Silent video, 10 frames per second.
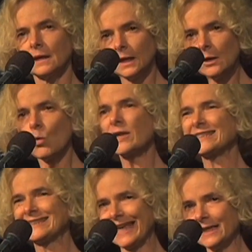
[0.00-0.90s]
he
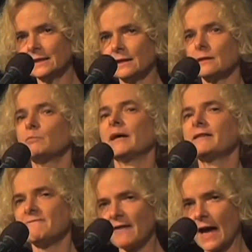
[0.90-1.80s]
was tainted by
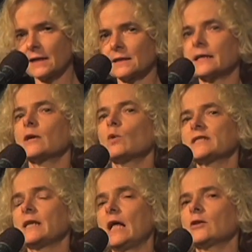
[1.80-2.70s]
the fact that he
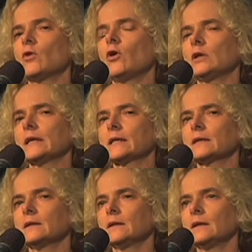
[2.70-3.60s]
was an alcoholic.
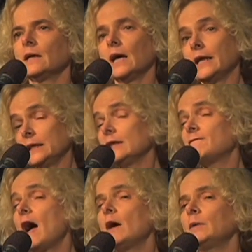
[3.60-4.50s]
And in the
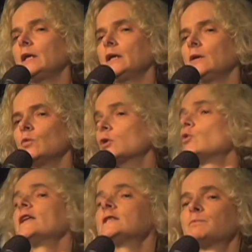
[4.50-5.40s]
family, we
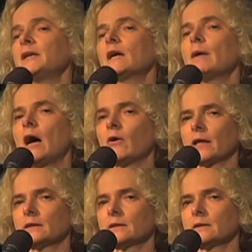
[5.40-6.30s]
couldn't speak about
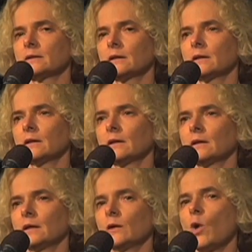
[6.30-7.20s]
it.
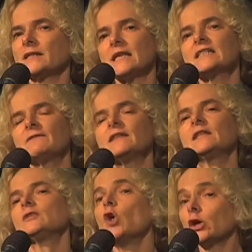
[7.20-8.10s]
It was as if it
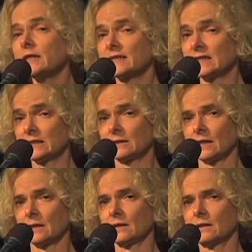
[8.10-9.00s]
did not exist,
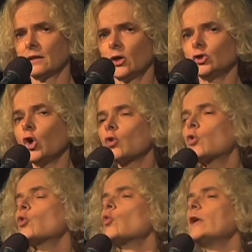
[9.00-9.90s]
nor
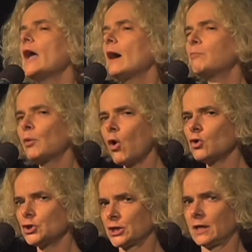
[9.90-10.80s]
could we
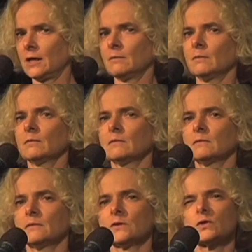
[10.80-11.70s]
approach him
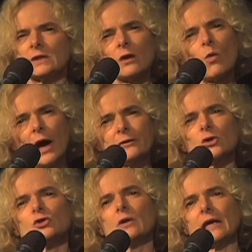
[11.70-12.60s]
to say, why
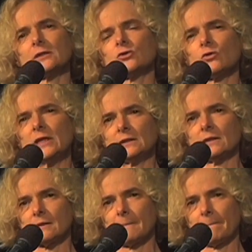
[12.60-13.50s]
don't you get treated?